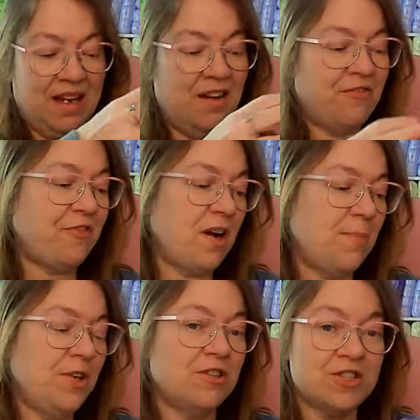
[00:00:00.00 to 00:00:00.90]
from
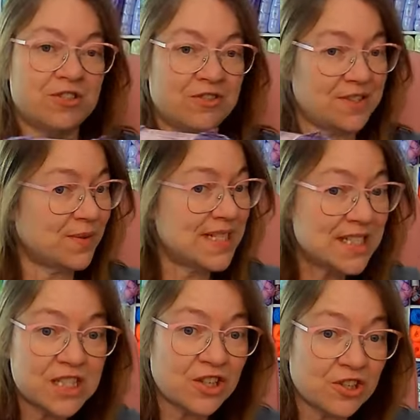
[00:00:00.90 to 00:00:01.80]
Herrschner. So this
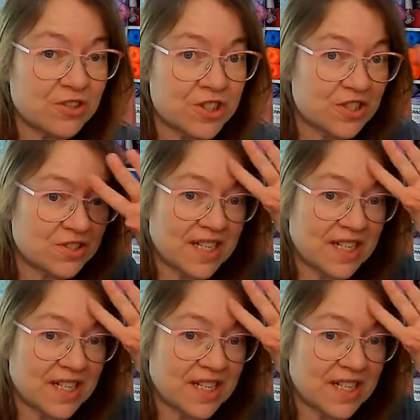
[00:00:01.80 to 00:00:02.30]
is a Herrschner's.